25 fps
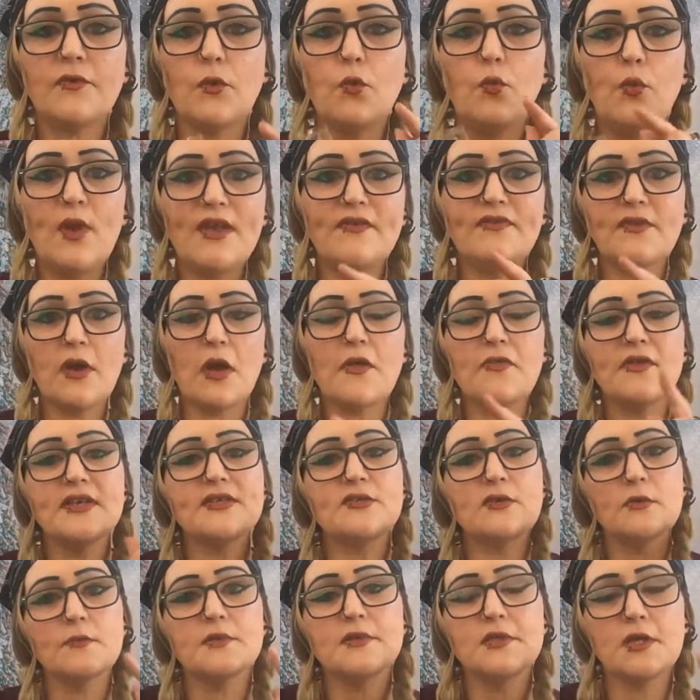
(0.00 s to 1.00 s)
We've got
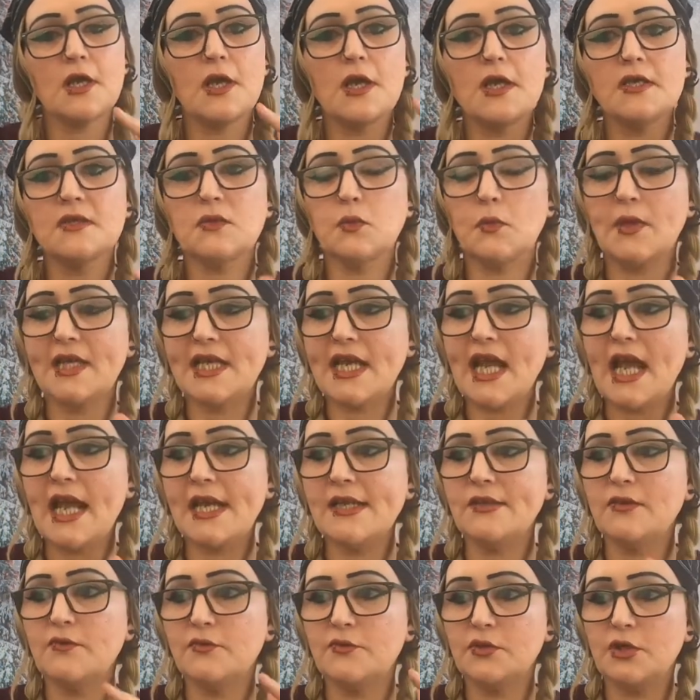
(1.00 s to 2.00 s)
this upstairs. We
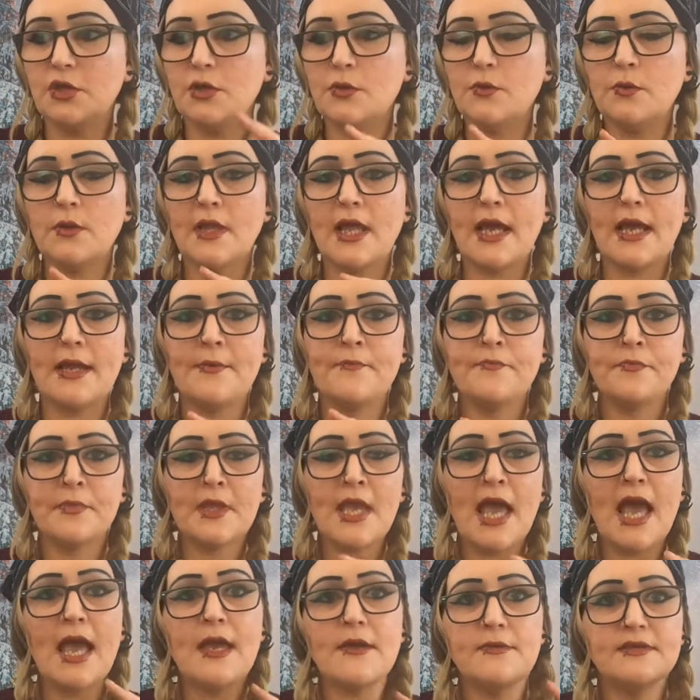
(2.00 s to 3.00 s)
kind of do like
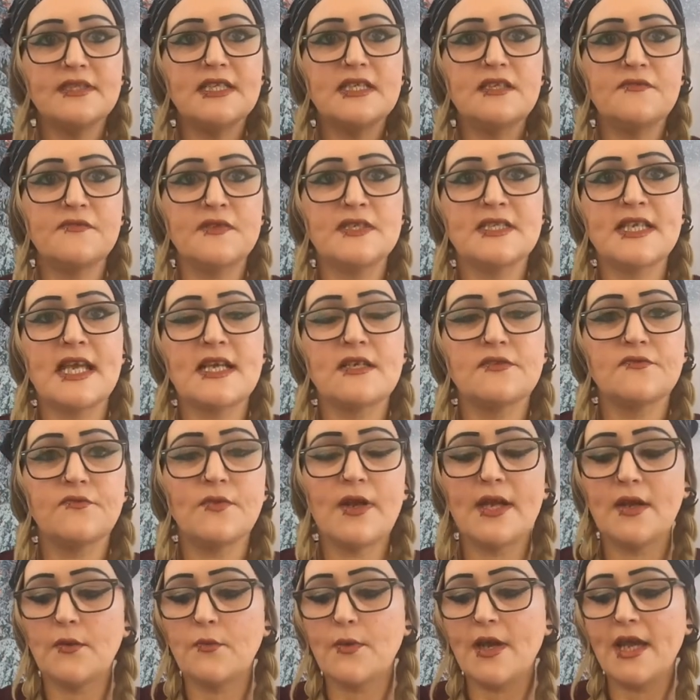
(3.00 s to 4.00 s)
houses for Saks
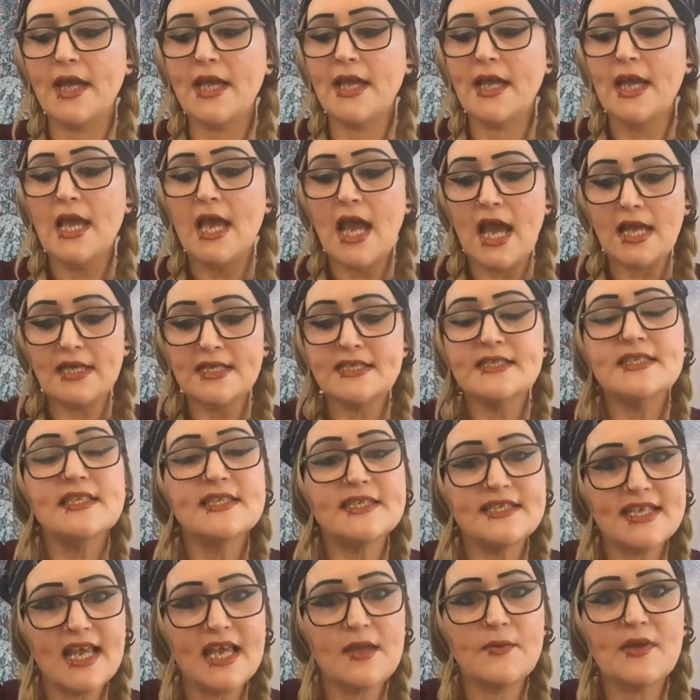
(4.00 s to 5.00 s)
Railway, and it's the
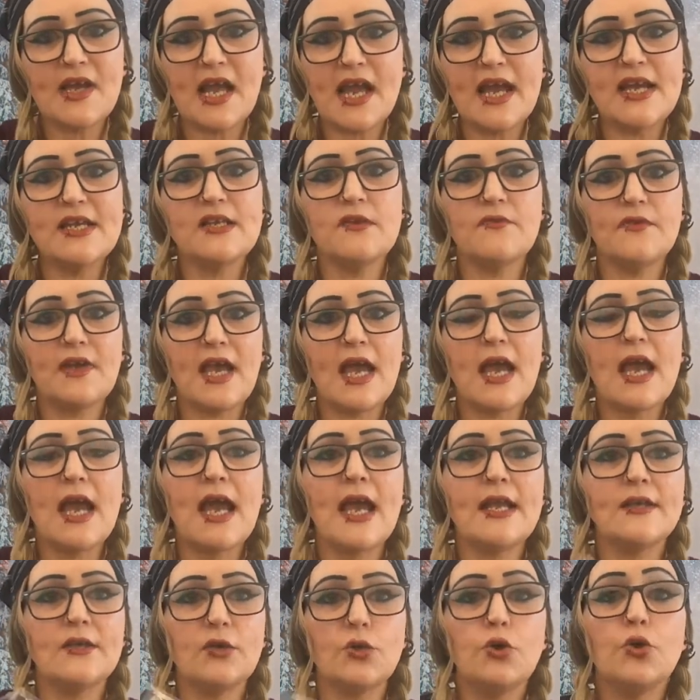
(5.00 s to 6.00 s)
same kind of
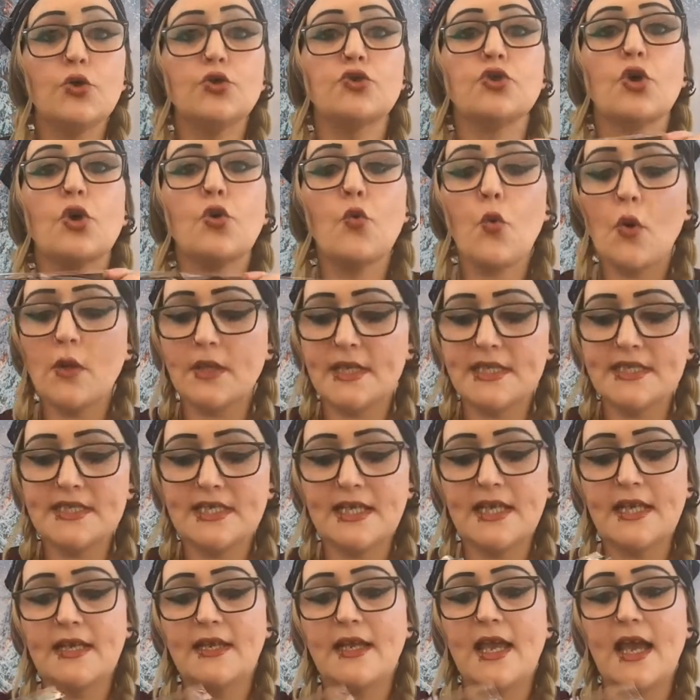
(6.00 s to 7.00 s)
card, good
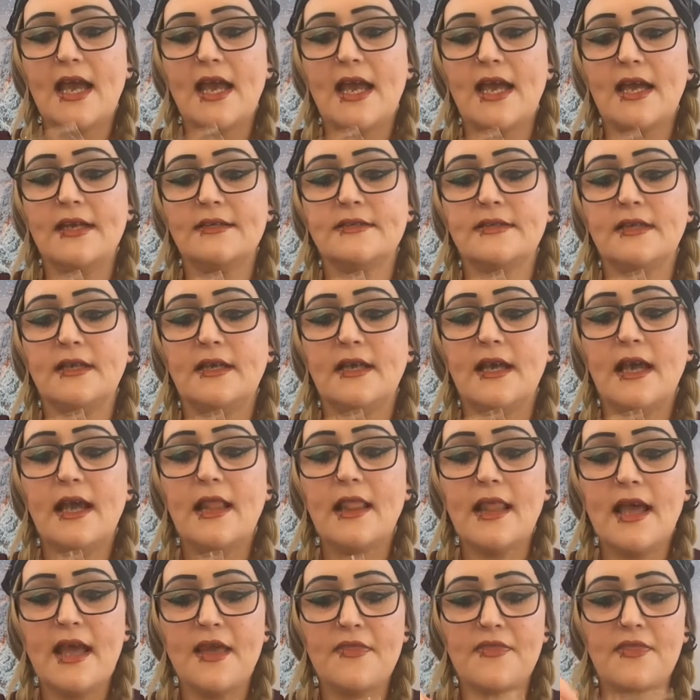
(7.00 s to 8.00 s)
quality card. I
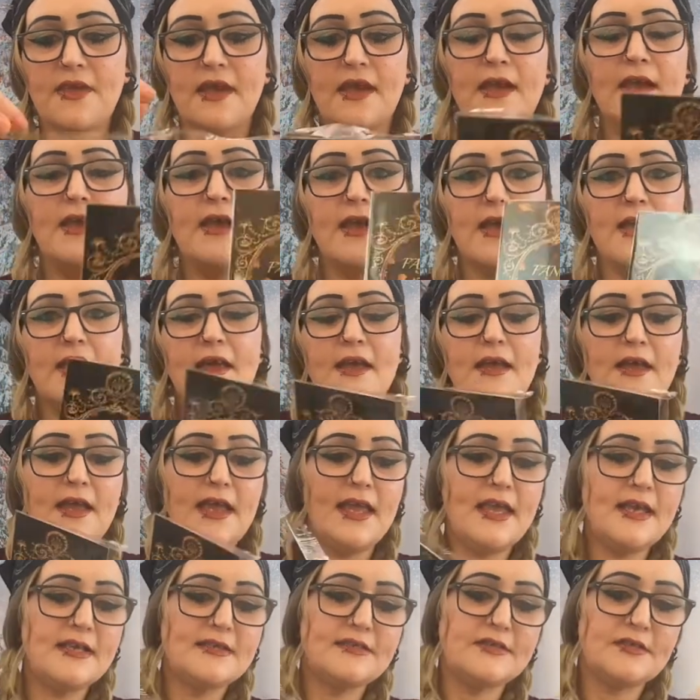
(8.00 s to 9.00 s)
like that.
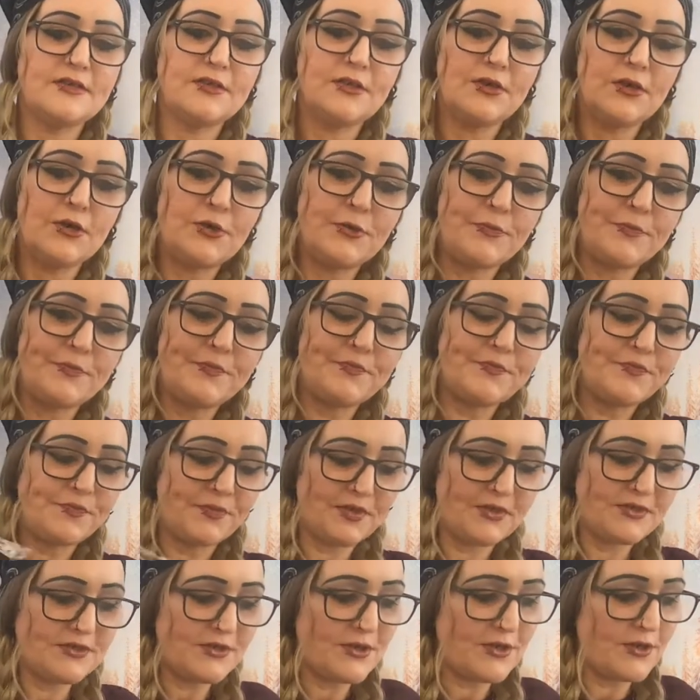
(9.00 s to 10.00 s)
Here's the note.
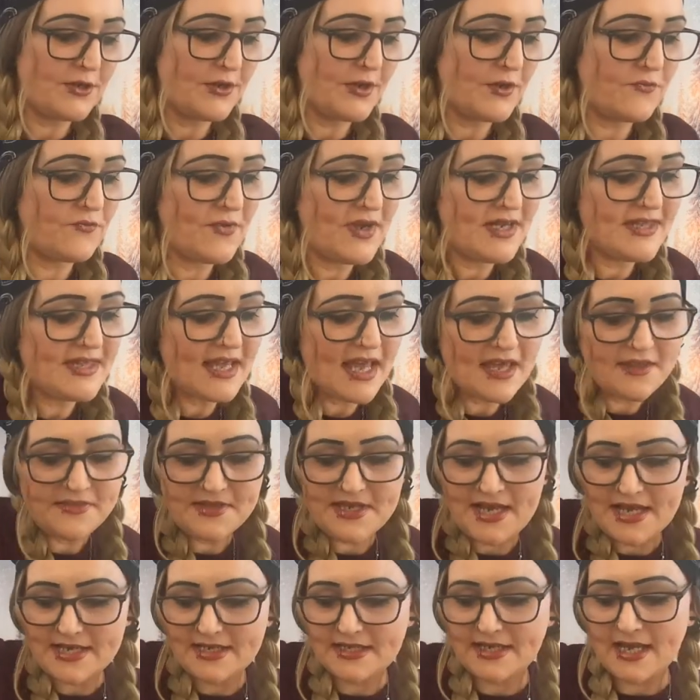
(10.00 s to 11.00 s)
So I'll read that at
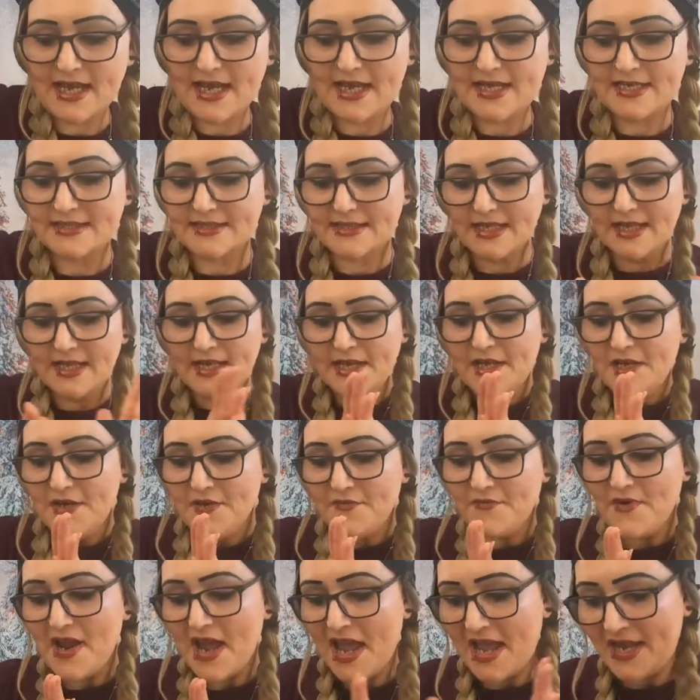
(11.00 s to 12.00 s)
the end, guys.
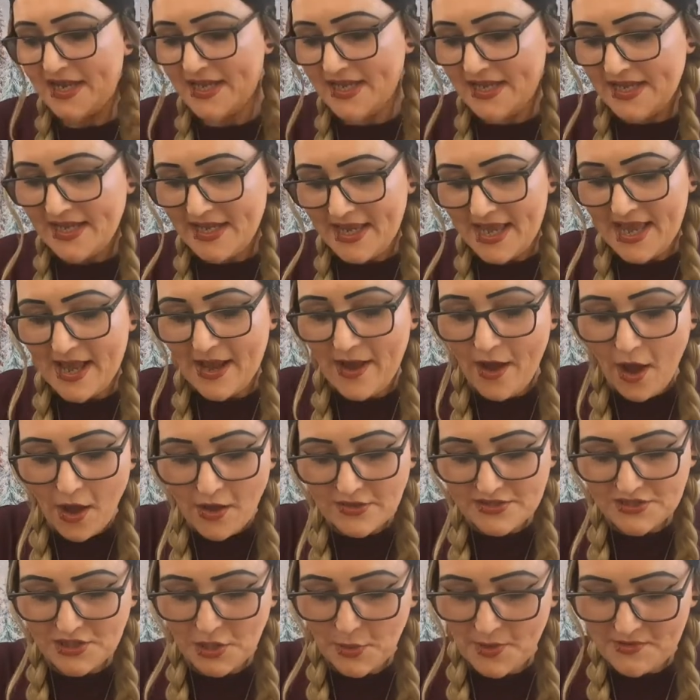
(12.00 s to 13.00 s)
Right.
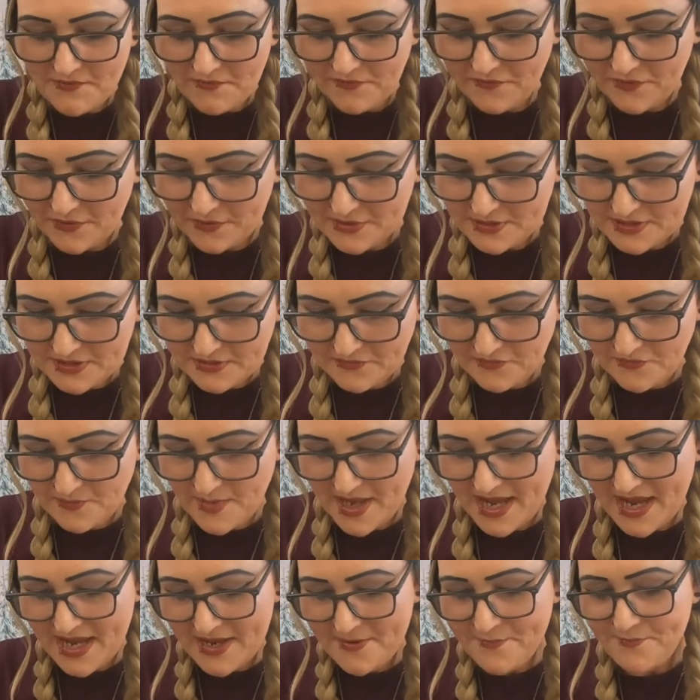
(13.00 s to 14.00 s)
Also in front of
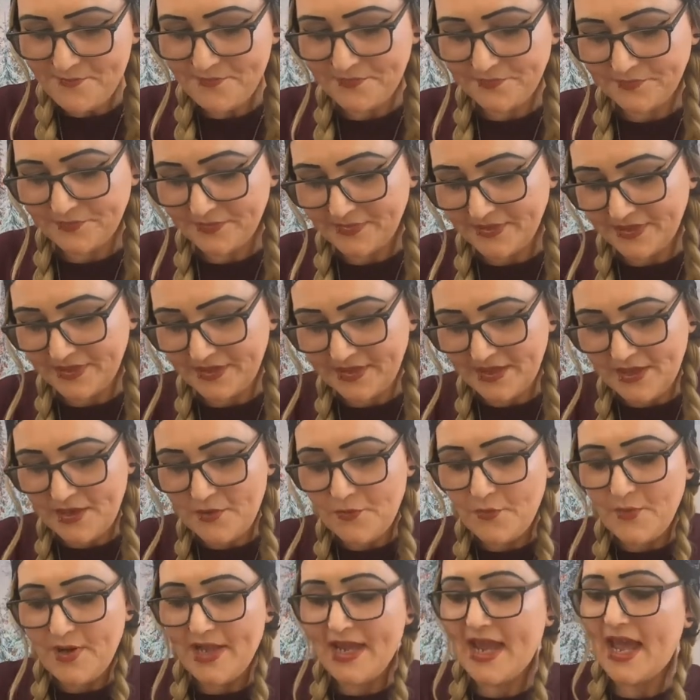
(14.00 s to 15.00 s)
me,
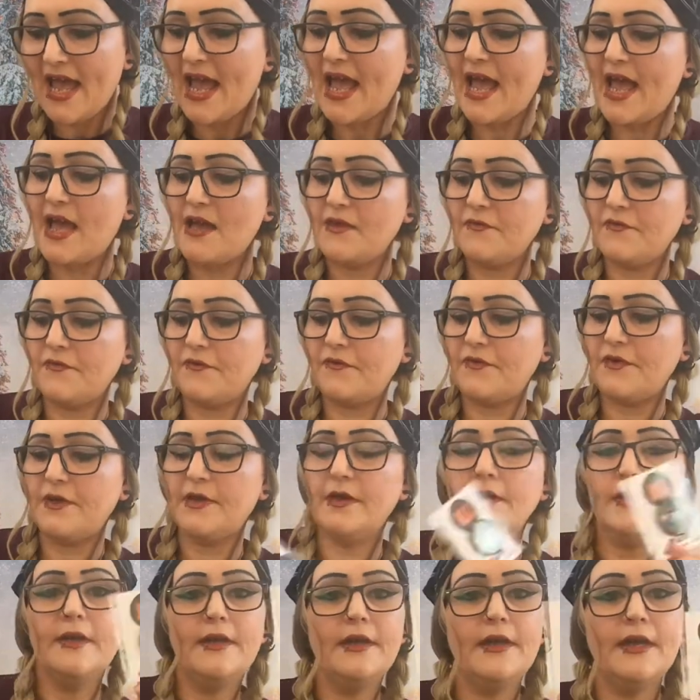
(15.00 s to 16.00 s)
we have
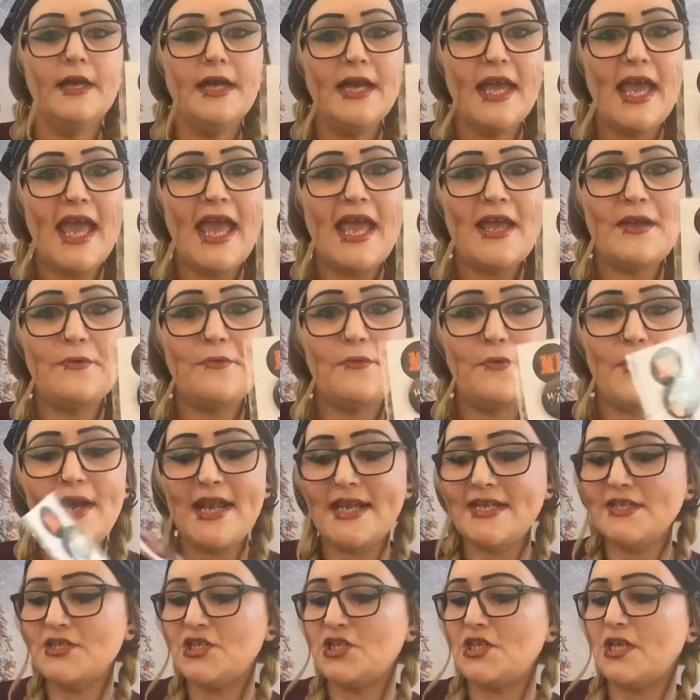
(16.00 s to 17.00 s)
a
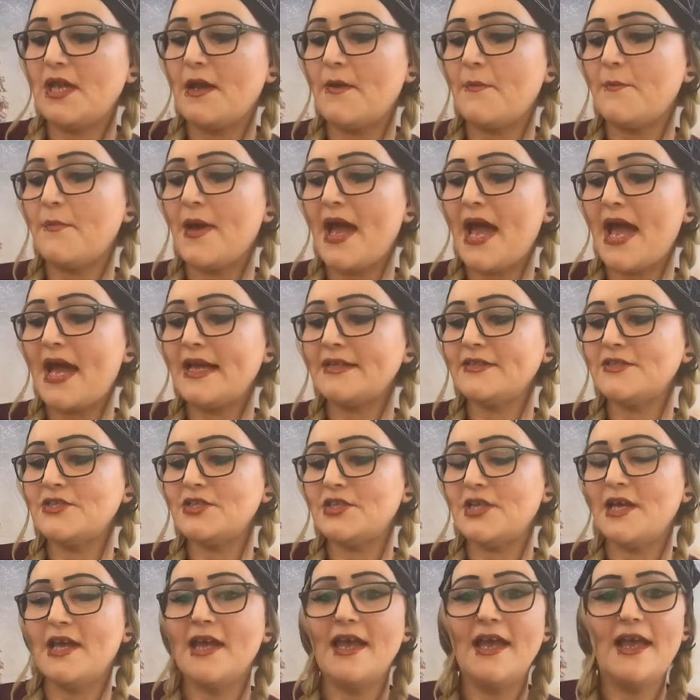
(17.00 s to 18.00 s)
witch
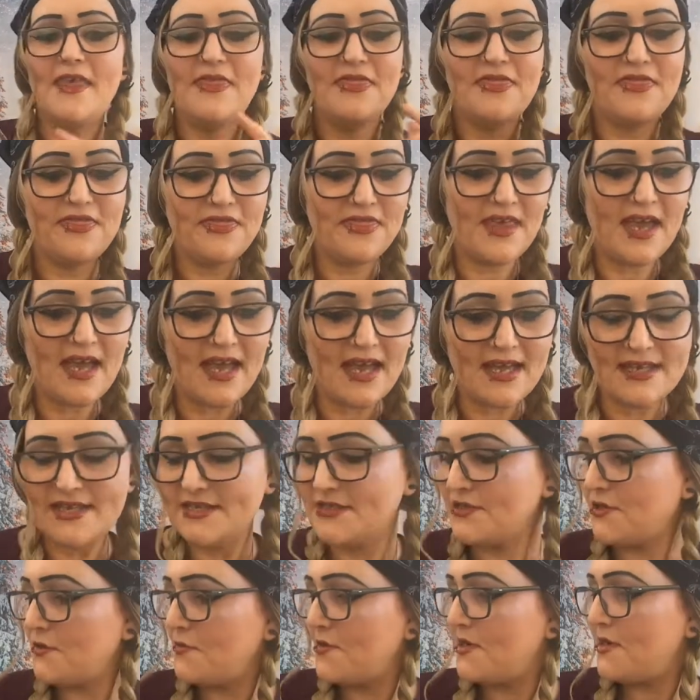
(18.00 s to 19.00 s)
badge that
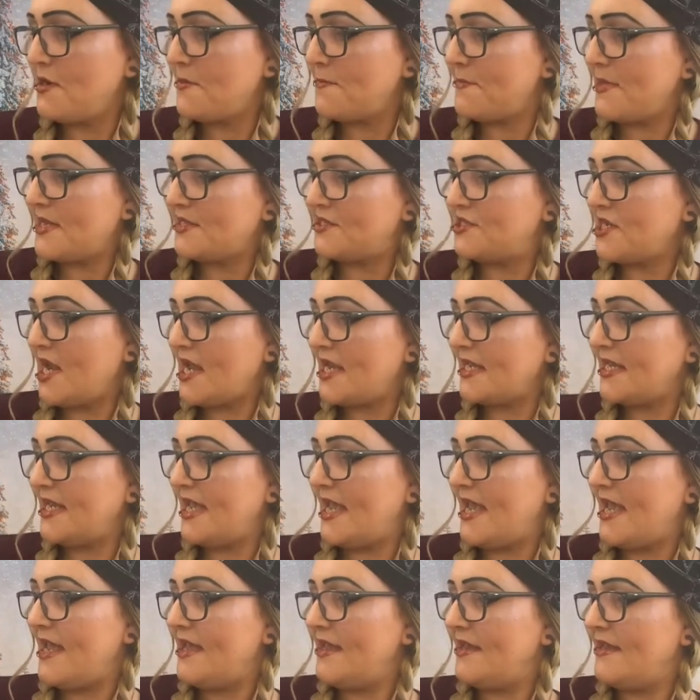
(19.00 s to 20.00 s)
is going on my
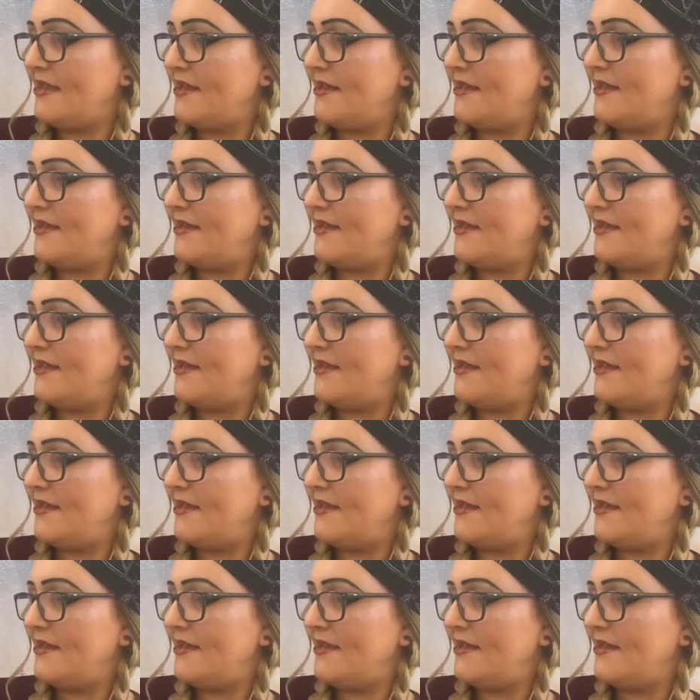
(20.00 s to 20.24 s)
jacket.